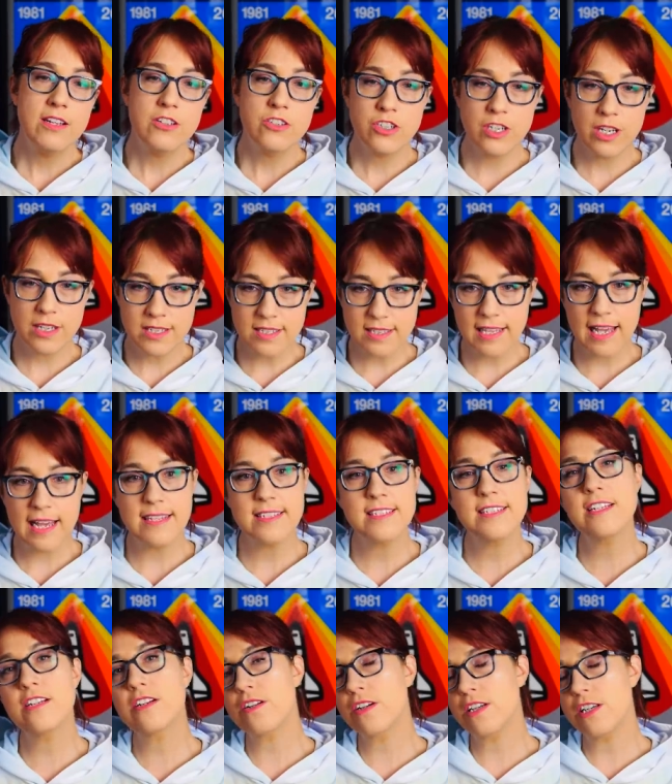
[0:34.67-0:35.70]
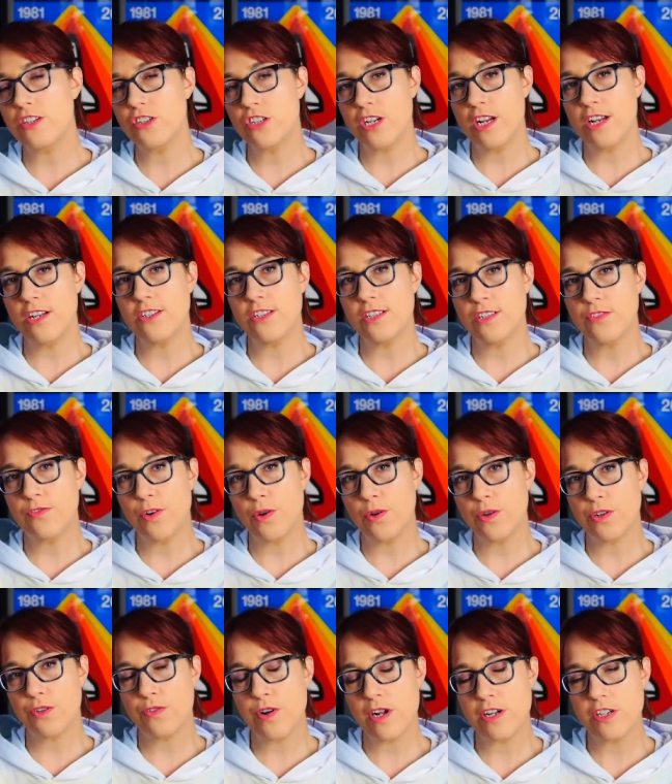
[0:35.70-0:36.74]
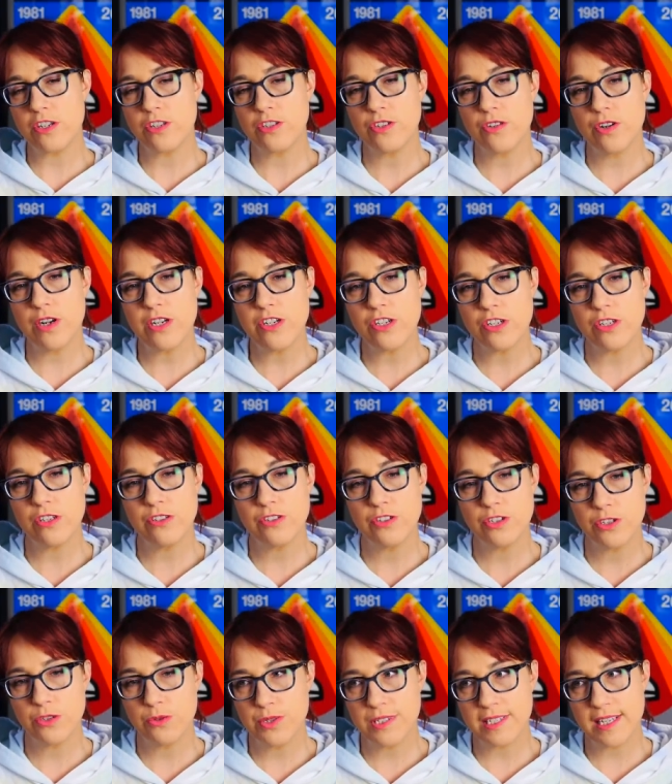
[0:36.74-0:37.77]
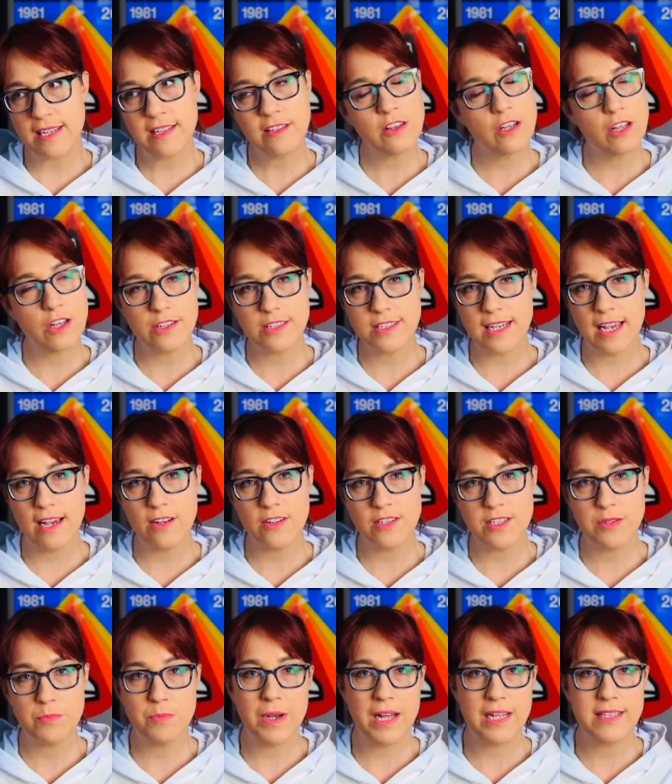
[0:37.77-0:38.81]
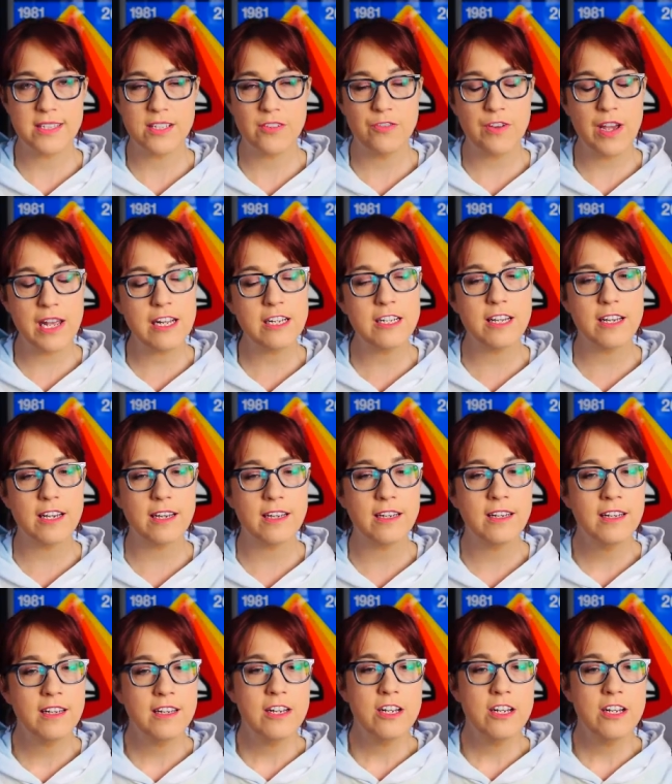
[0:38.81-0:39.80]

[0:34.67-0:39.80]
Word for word: just last year he changed his voter registration to his in law's house in Pennsylvania,